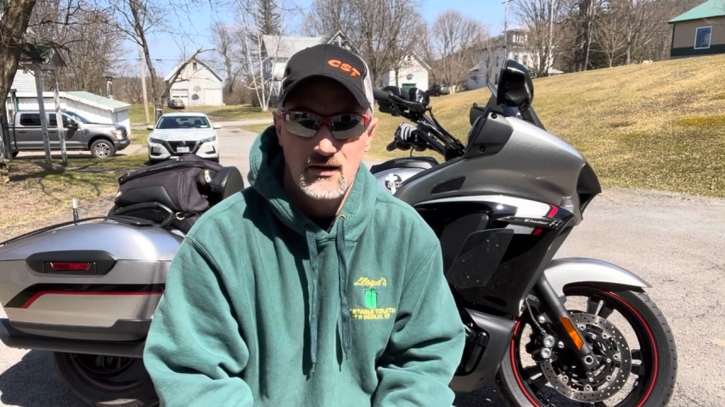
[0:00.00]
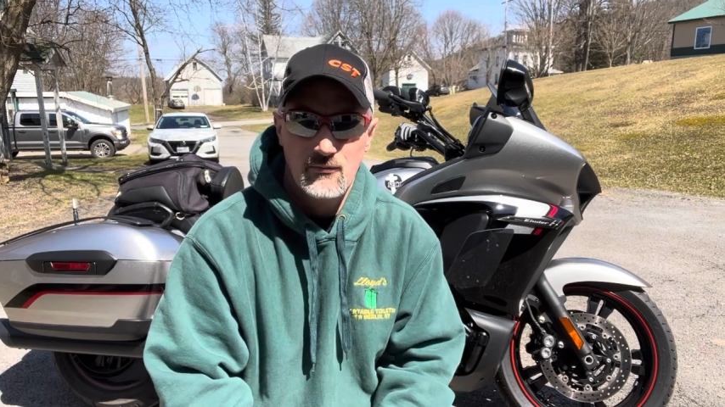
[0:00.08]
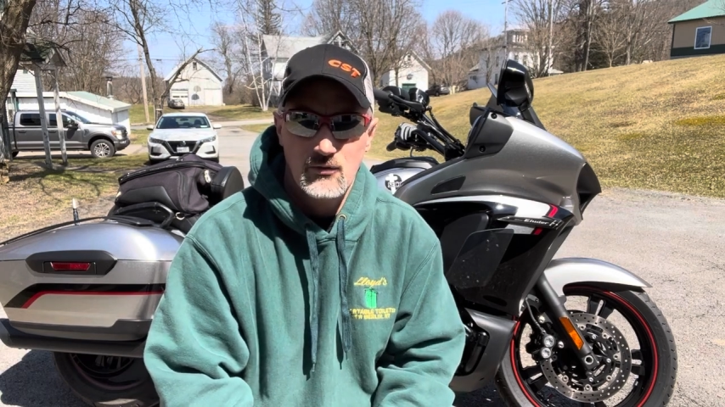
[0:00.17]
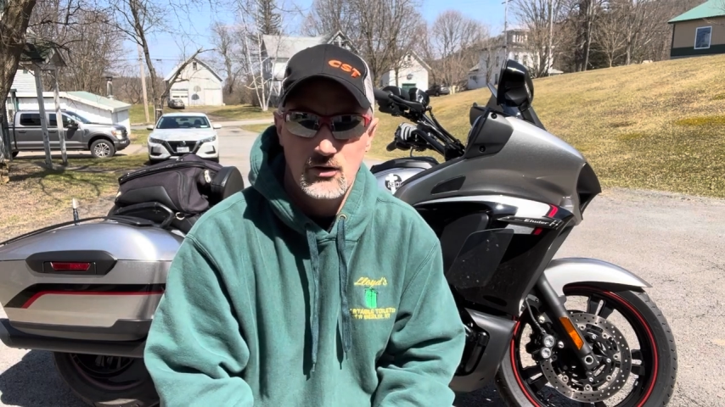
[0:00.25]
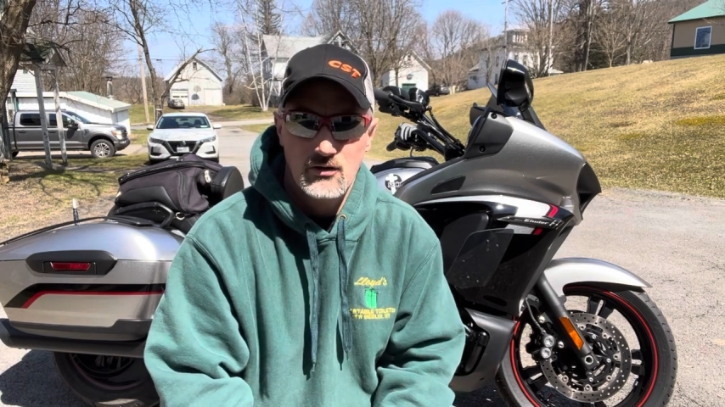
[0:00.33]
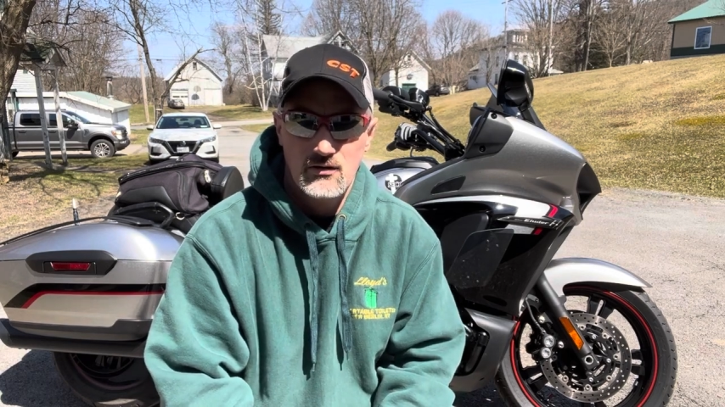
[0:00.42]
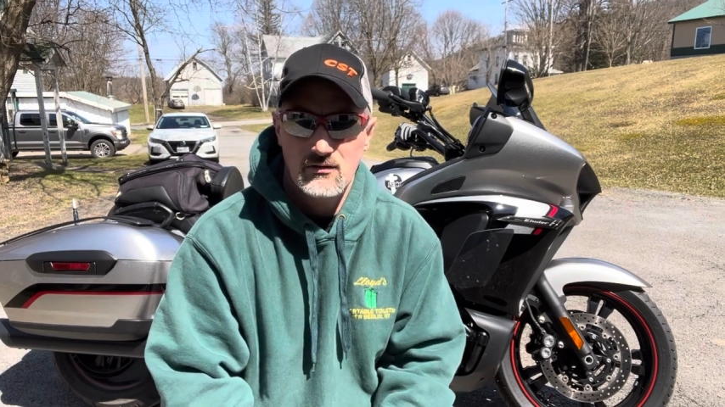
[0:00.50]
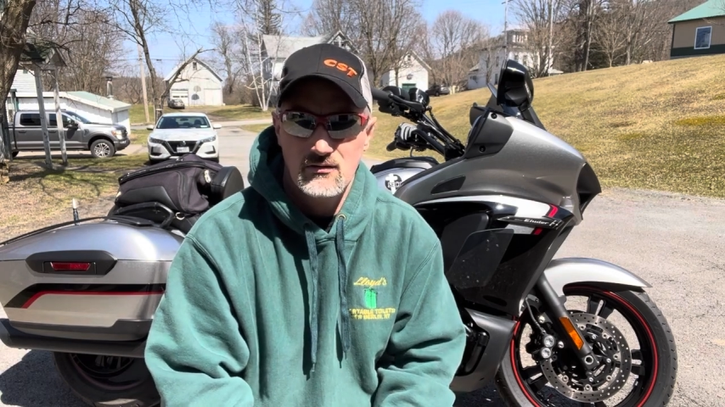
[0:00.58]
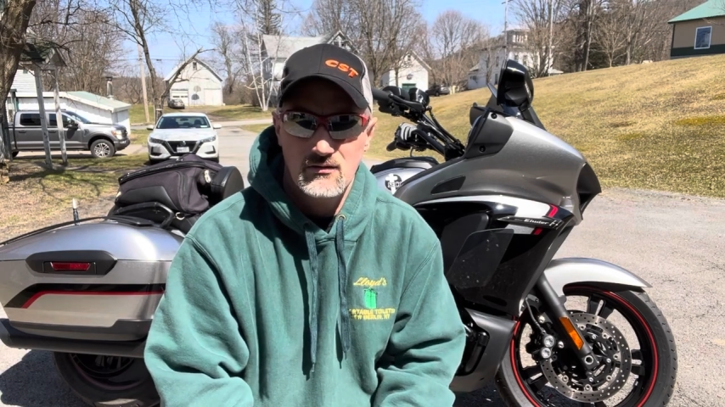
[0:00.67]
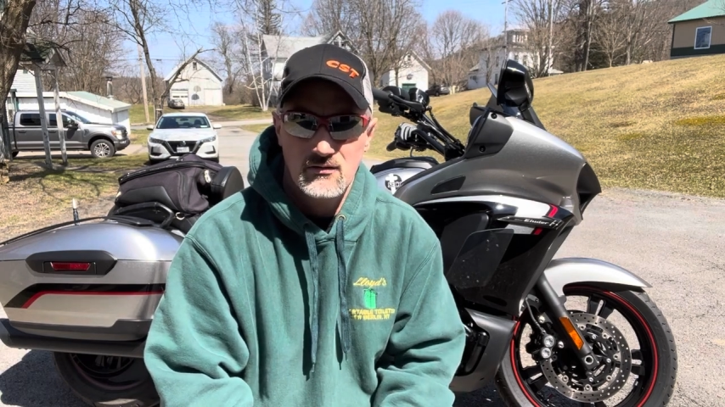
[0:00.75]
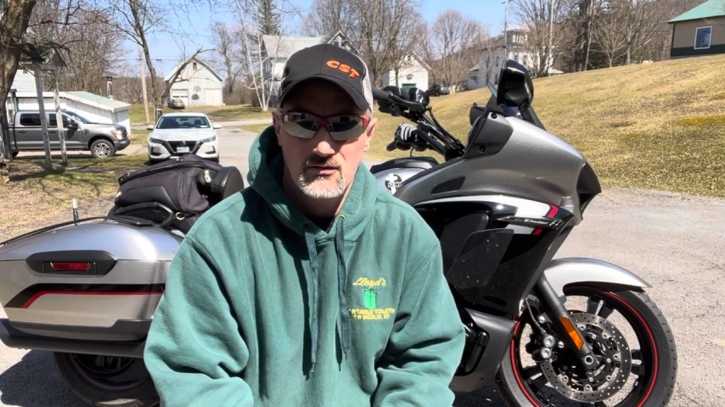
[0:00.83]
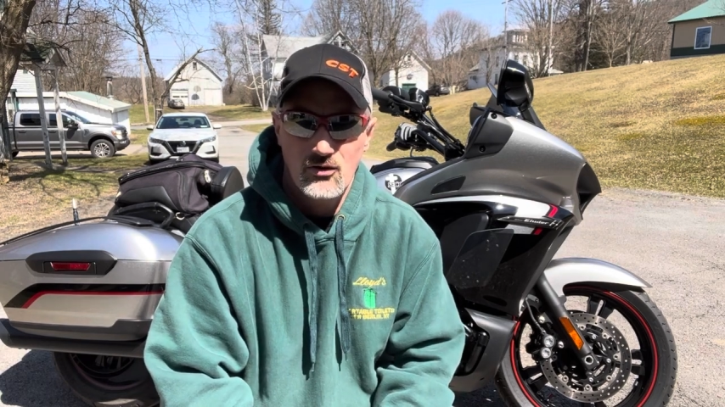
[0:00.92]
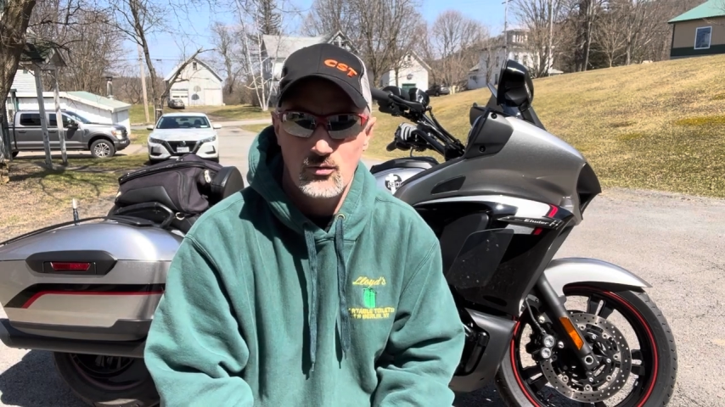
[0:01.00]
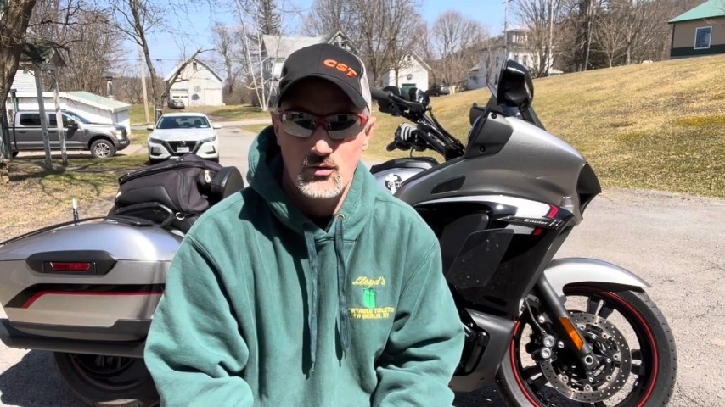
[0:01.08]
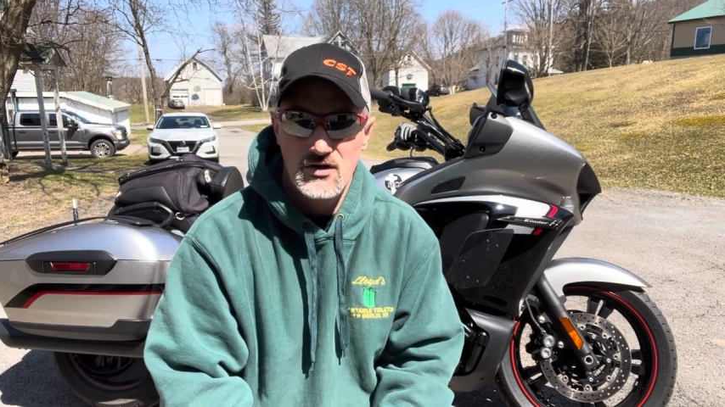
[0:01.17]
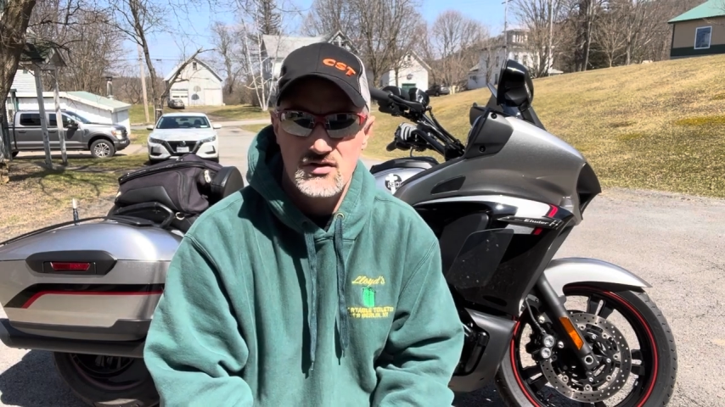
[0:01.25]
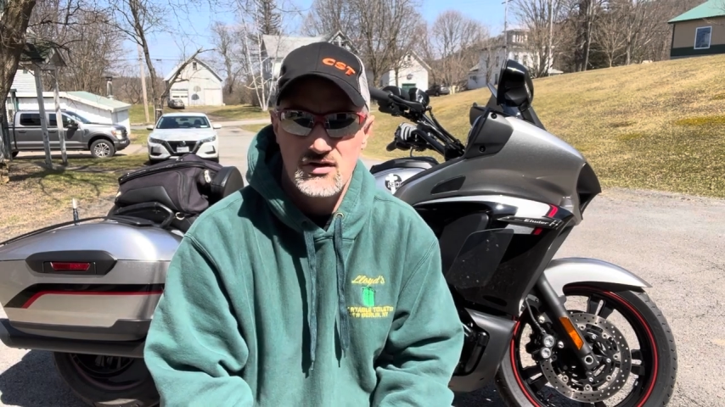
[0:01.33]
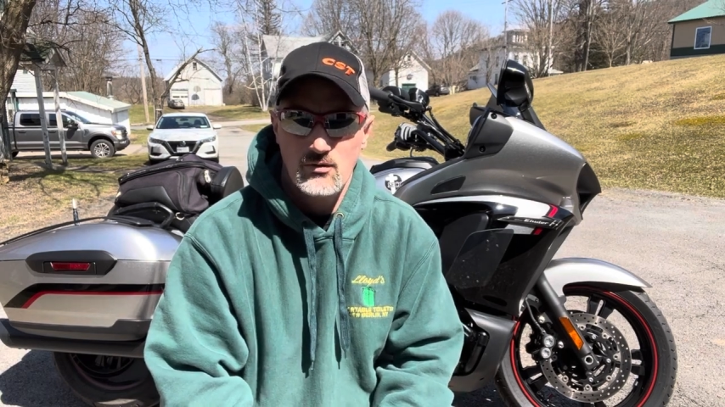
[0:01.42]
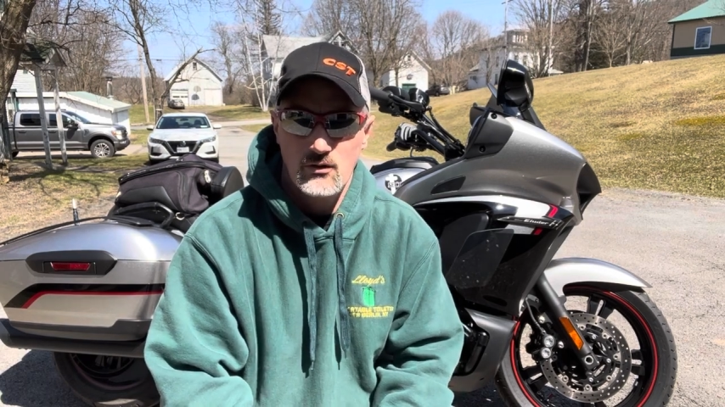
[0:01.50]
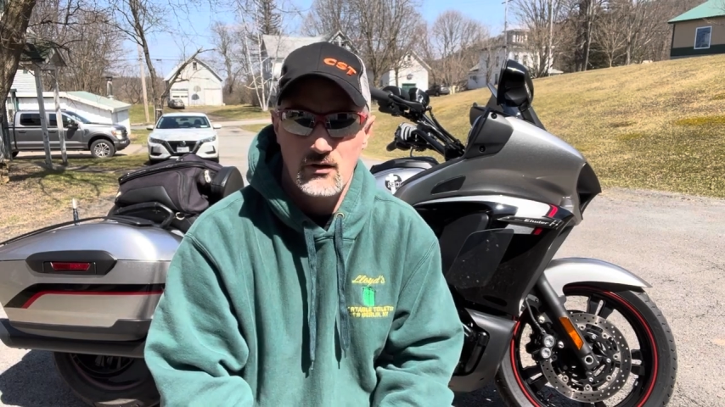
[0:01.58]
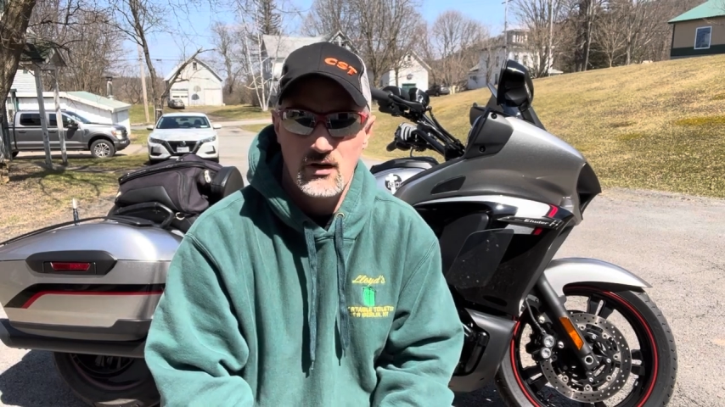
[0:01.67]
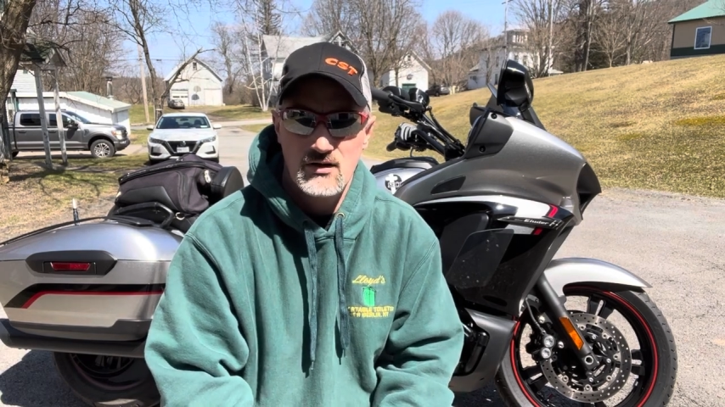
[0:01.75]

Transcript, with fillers: I'm looking to, to, go racing with it.